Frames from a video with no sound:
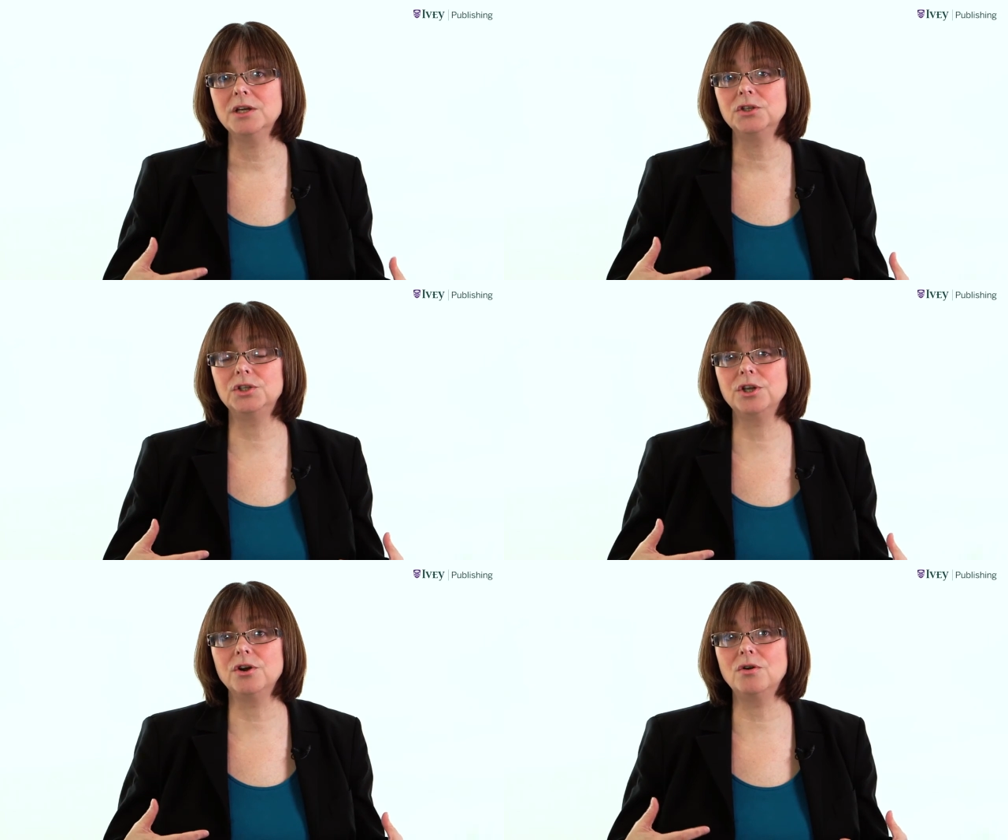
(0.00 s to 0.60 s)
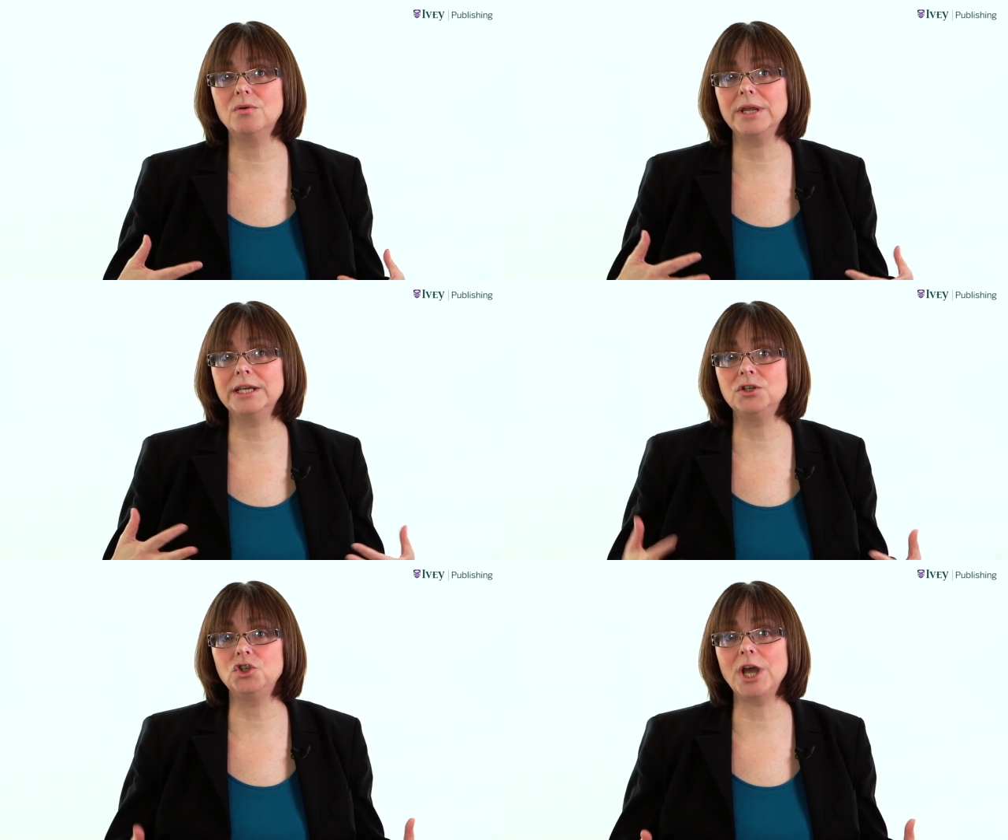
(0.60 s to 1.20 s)
So
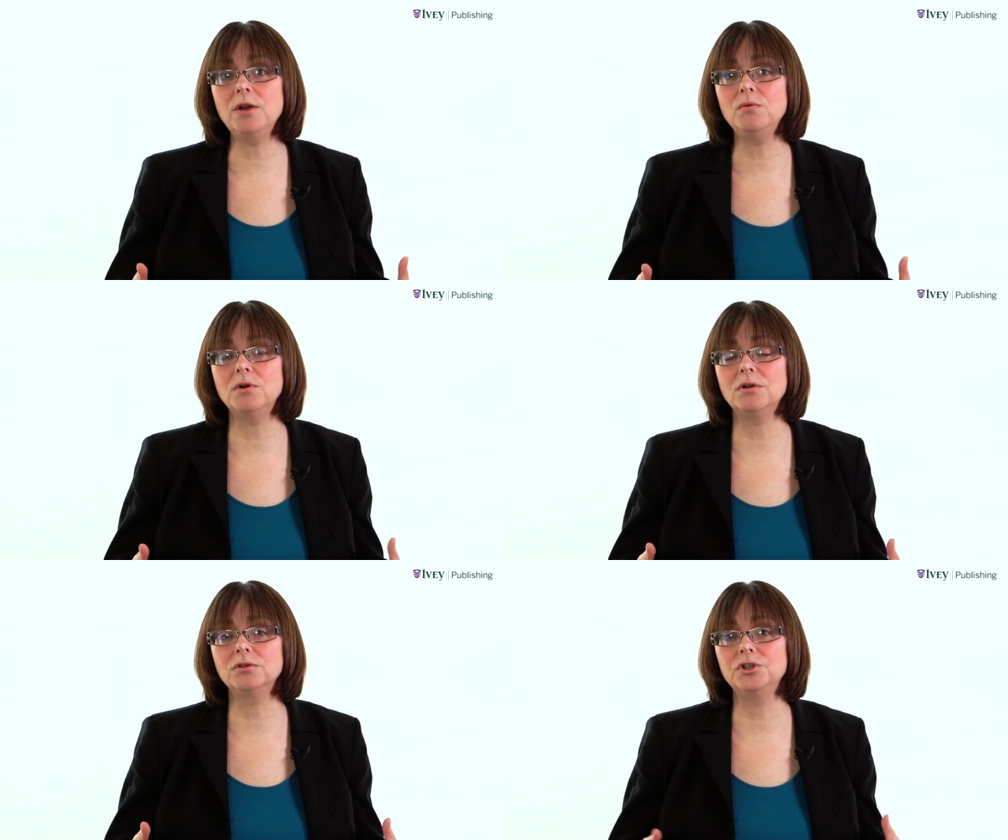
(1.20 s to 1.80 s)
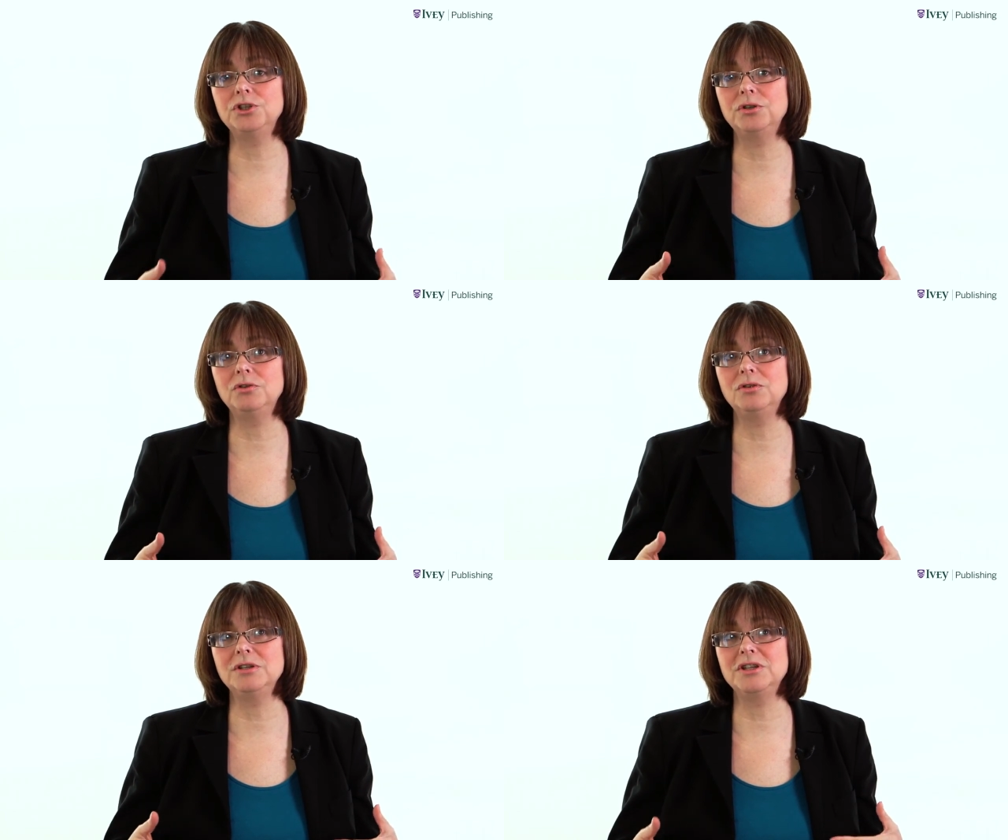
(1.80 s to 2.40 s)
in general,
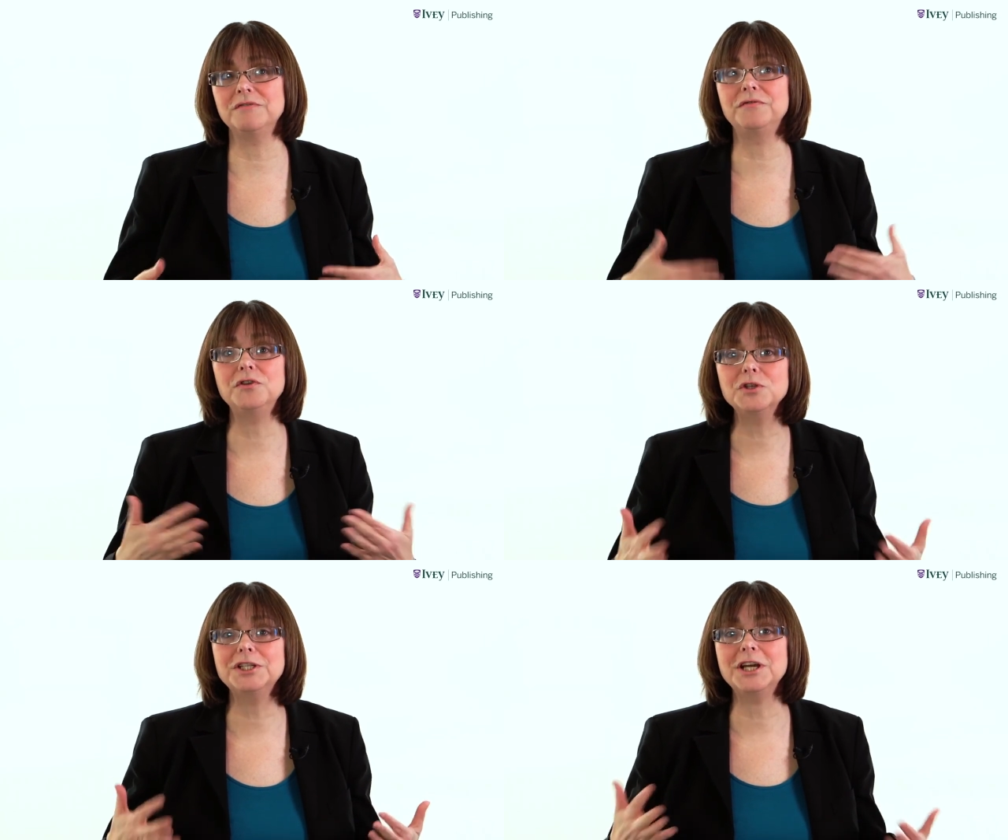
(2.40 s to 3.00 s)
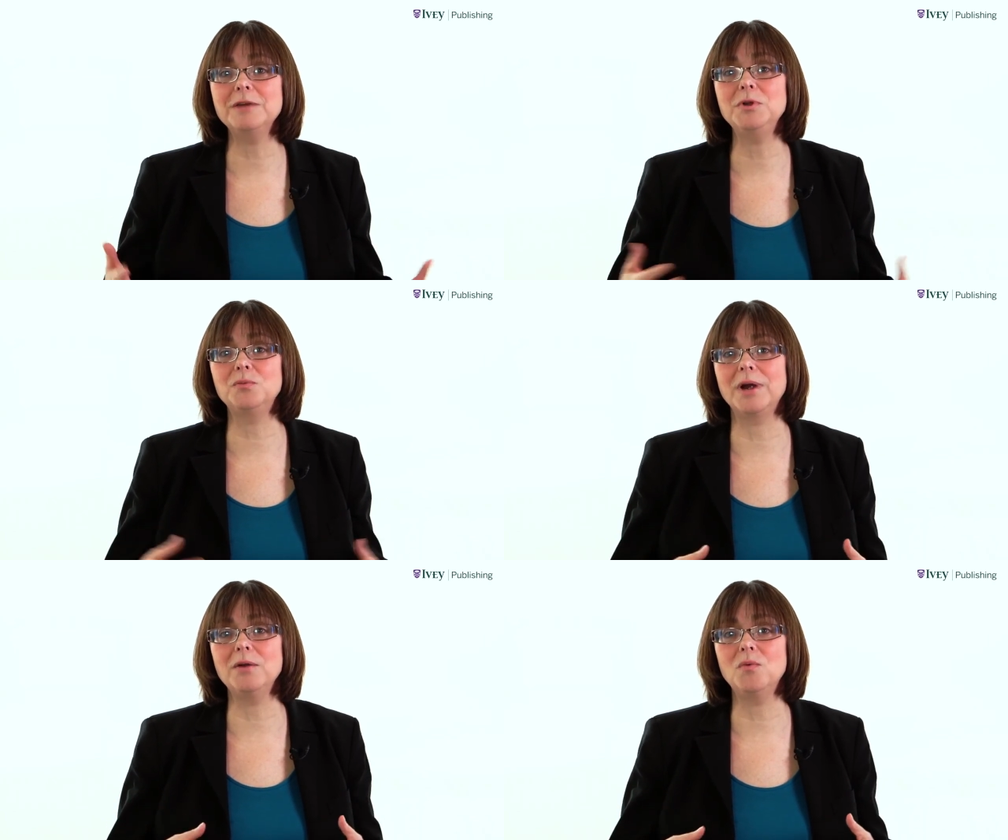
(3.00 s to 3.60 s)
the first time you
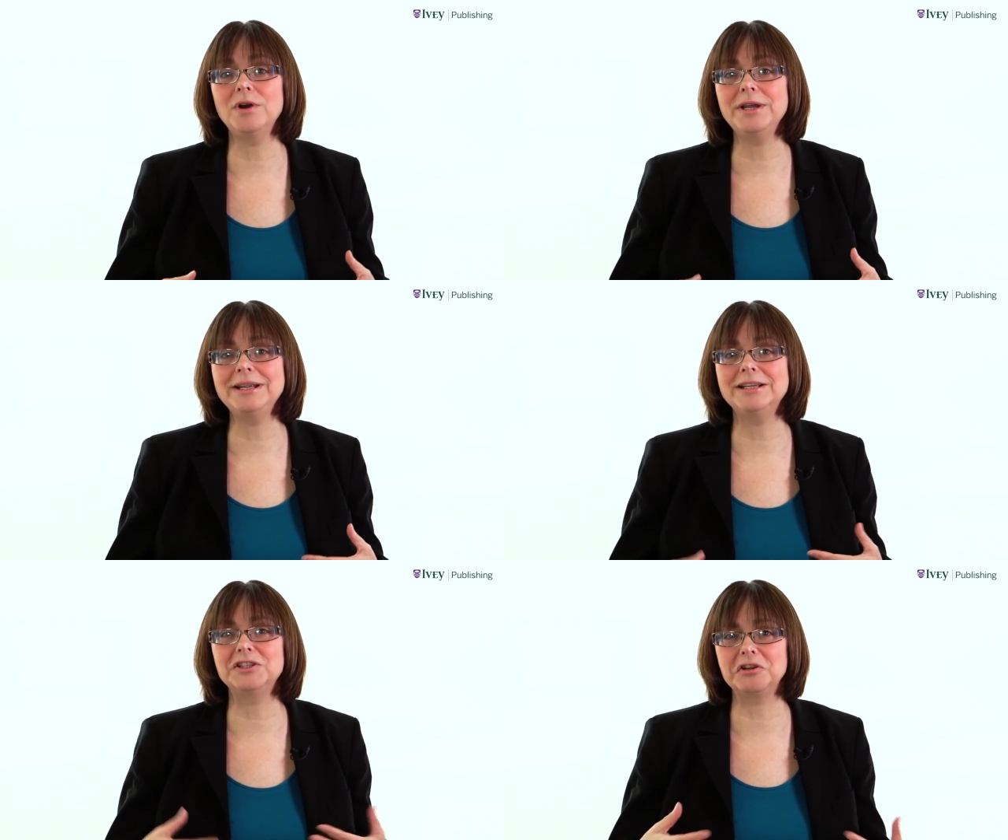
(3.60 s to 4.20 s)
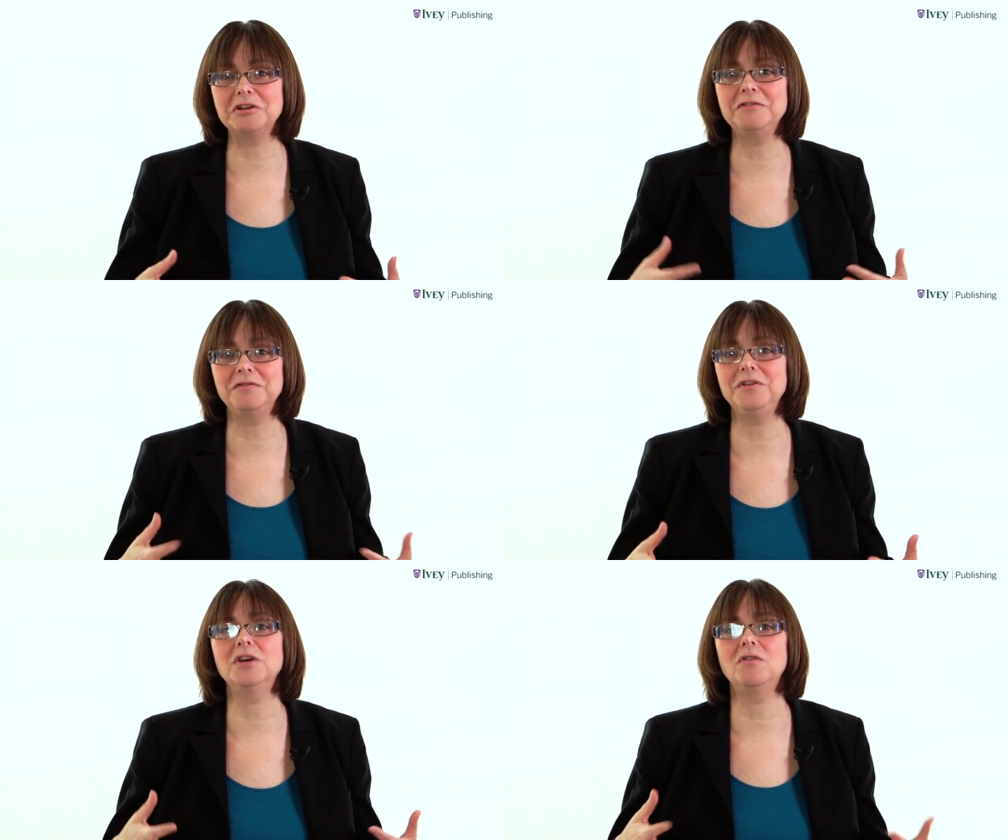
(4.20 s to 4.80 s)
write one, it's going
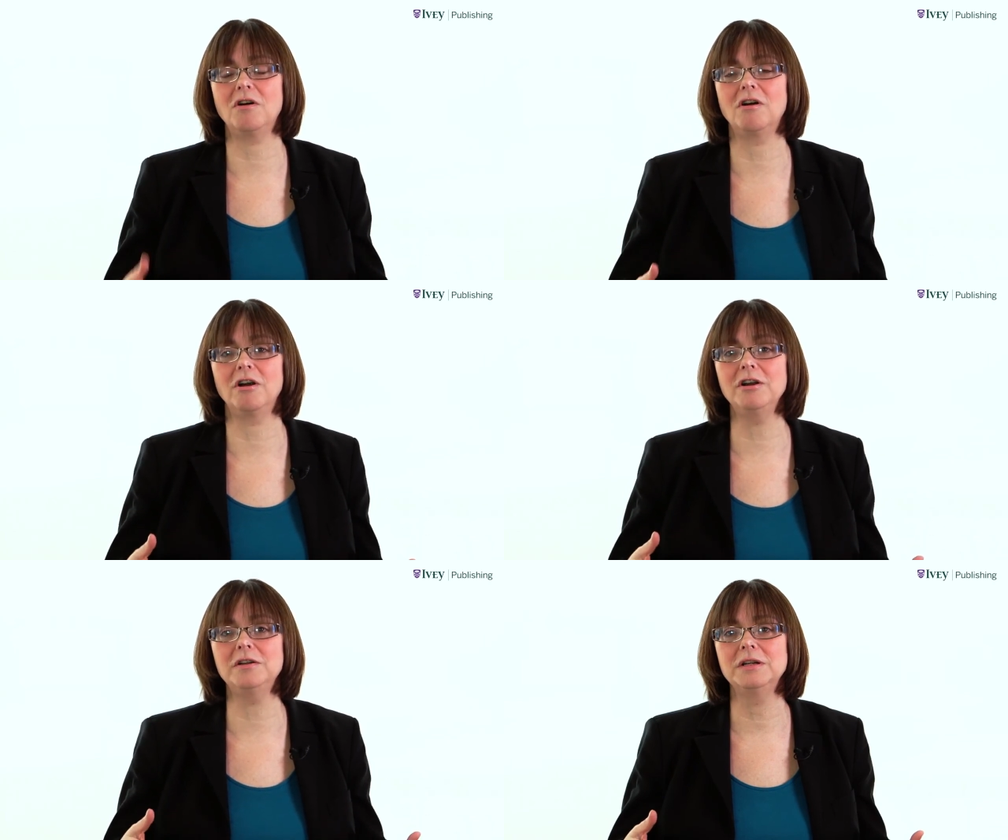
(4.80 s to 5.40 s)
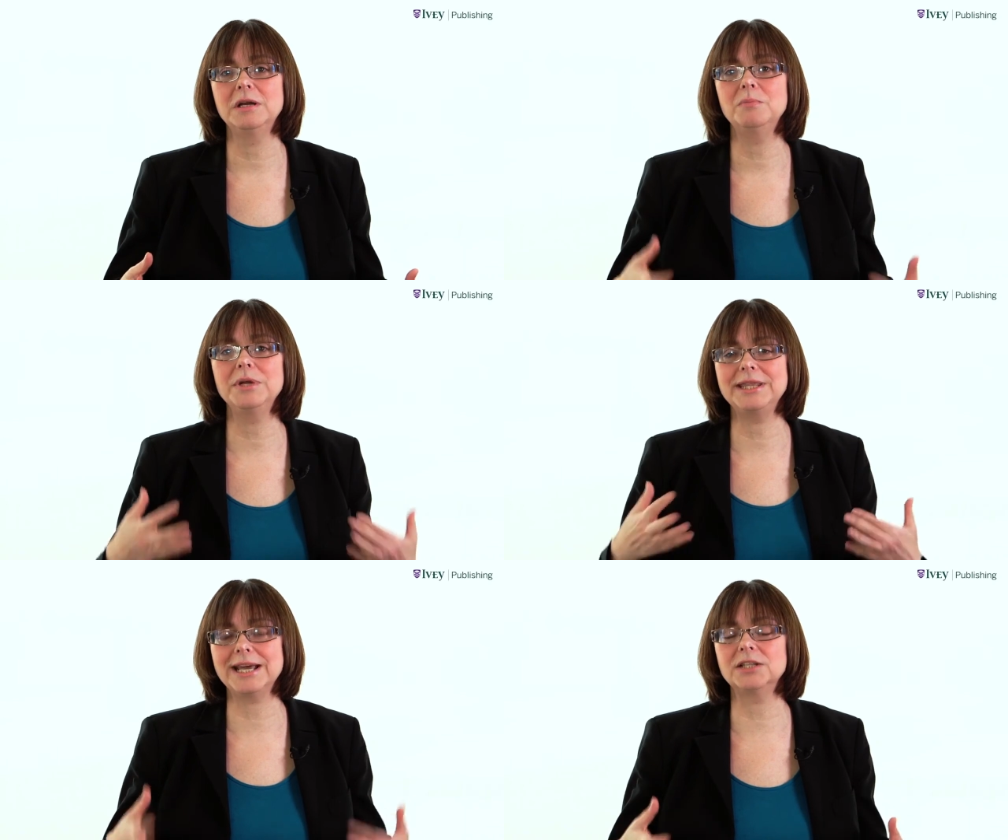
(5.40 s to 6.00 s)
to feel hard,
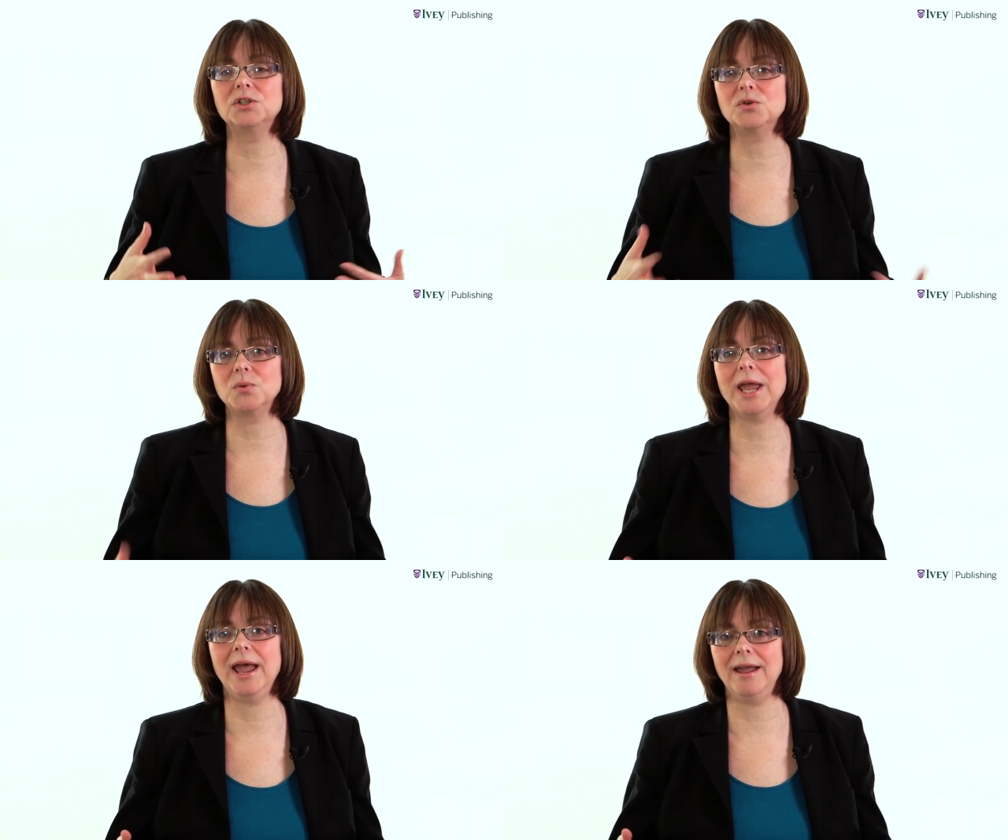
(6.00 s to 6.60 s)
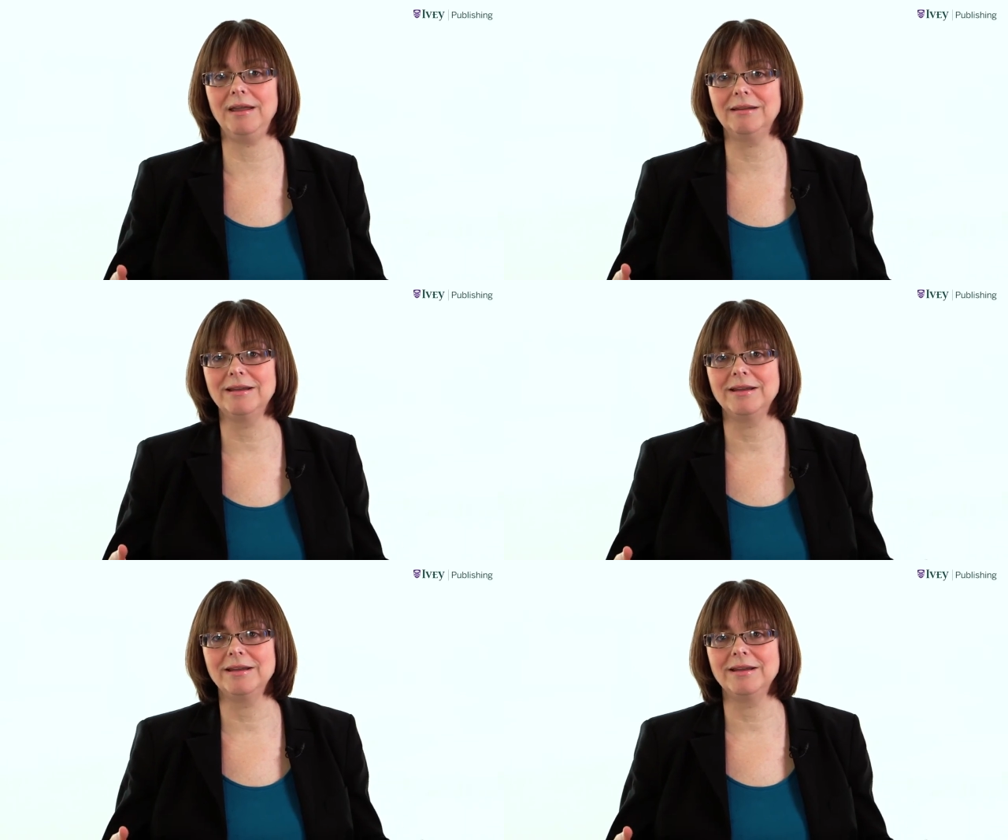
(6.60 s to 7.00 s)
but that's okay.